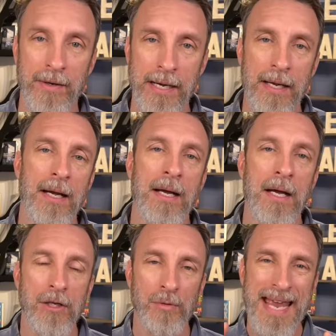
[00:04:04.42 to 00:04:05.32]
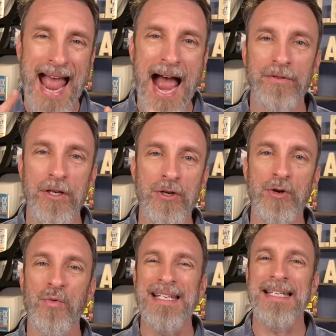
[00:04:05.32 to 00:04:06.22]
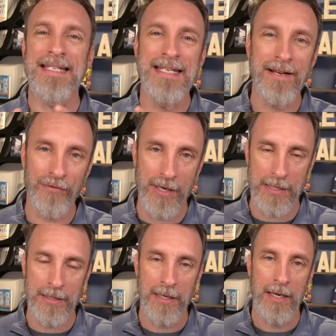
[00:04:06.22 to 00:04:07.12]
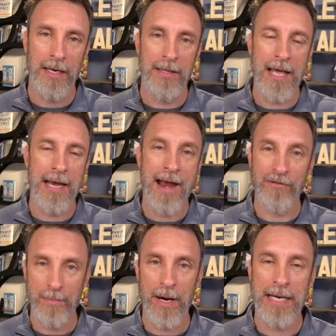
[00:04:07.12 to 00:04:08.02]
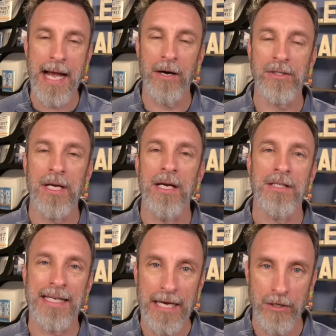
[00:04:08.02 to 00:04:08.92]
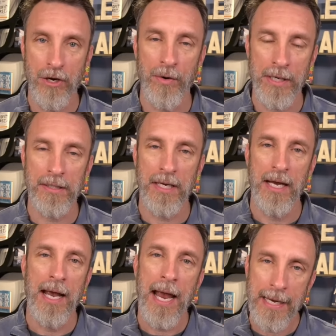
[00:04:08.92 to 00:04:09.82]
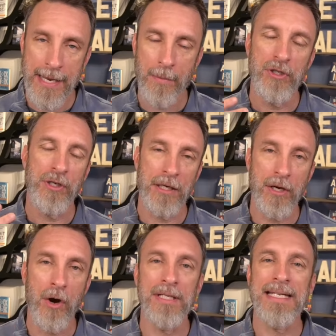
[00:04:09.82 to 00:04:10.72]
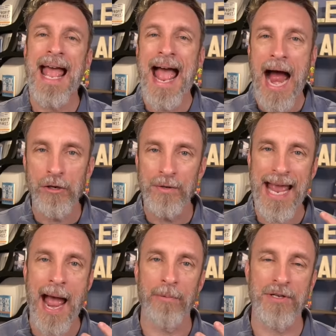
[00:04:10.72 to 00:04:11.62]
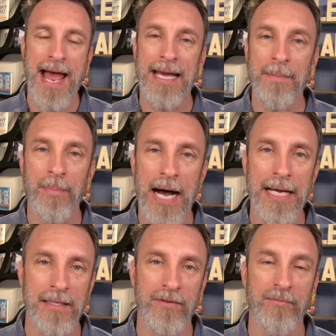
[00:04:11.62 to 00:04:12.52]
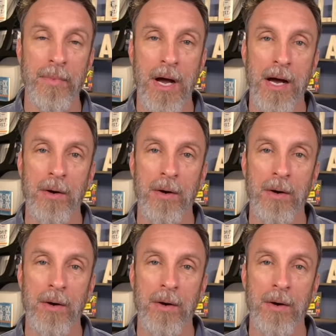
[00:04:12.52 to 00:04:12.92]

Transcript: it. So we have to do what's different than everybody else to get noticed. And then once you get noticed, how do you capture that in a positive uh,